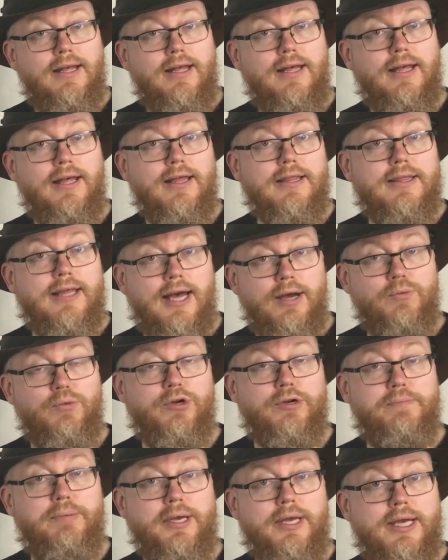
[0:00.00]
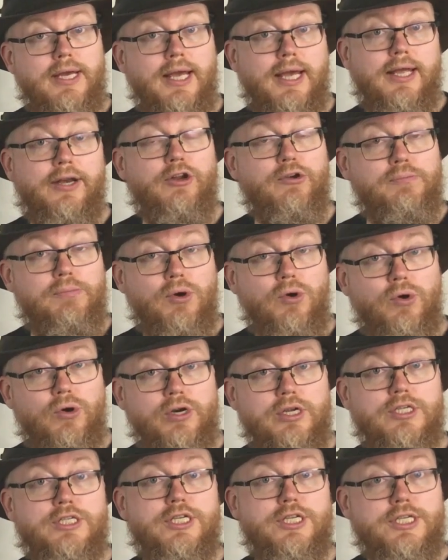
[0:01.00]
That would be in a
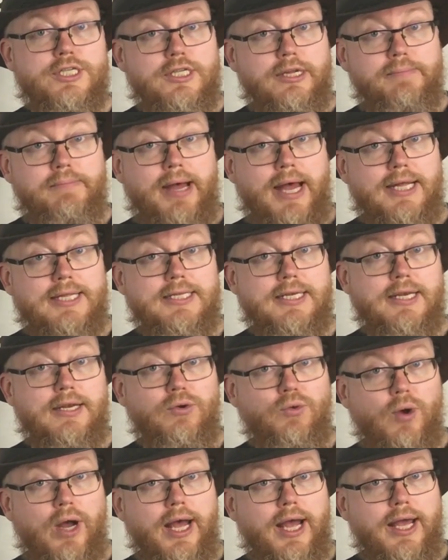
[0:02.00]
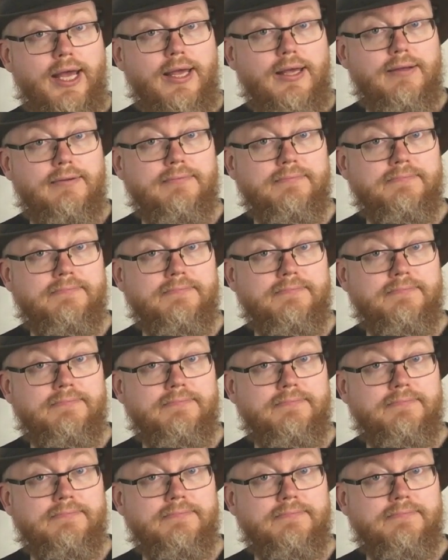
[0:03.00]
more systematic way.